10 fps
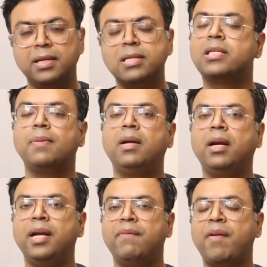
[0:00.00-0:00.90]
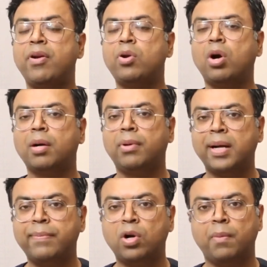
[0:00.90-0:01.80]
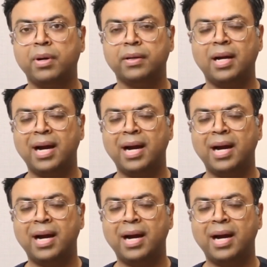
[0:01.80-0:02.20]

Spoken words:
Similarly, when we talk about abdomen,